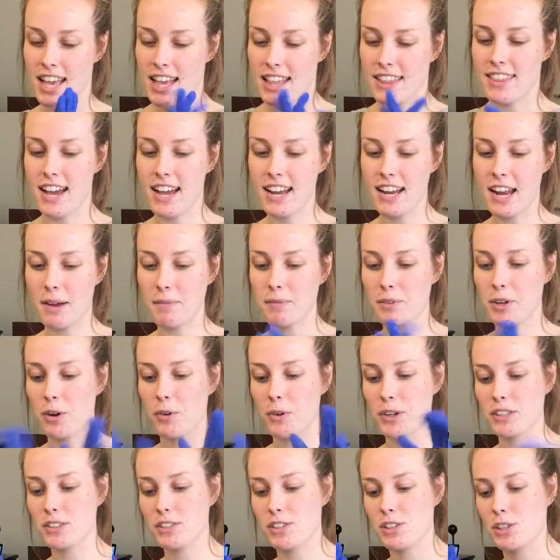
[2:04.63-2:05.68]
Then I'm
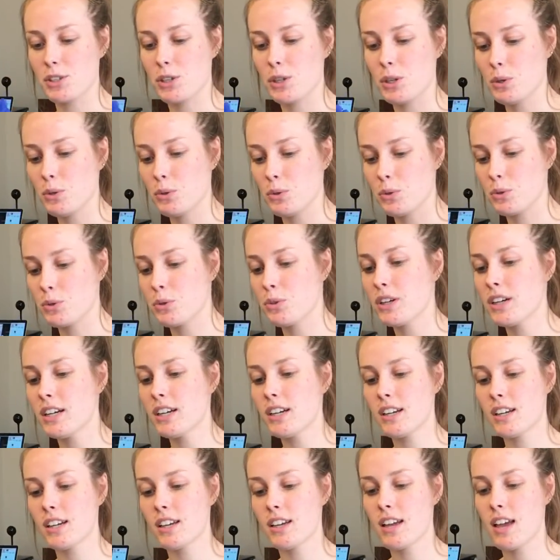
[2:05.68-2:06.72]
going to
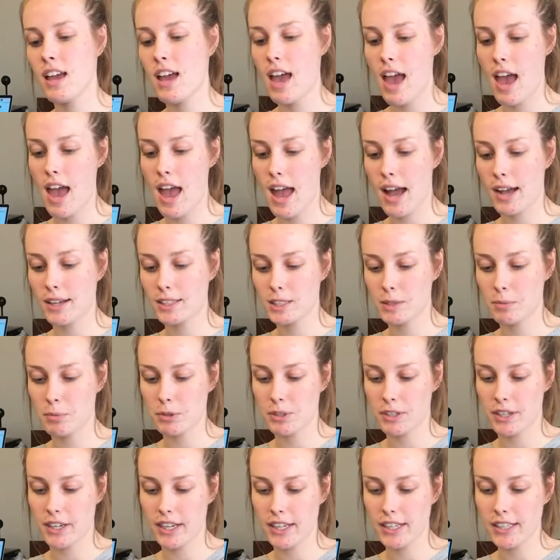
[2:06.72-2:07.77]

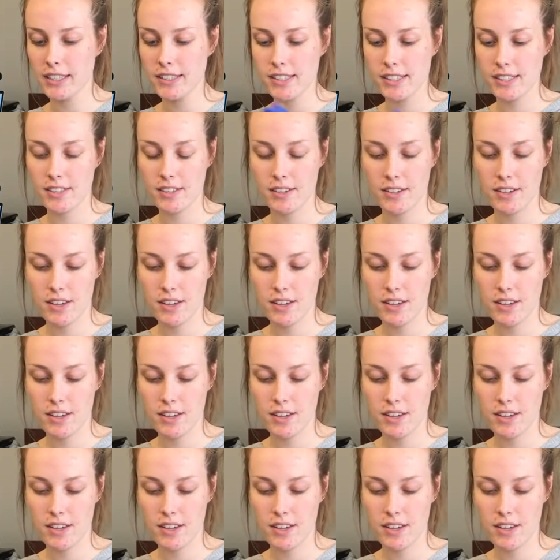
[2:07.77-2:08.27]
aspirate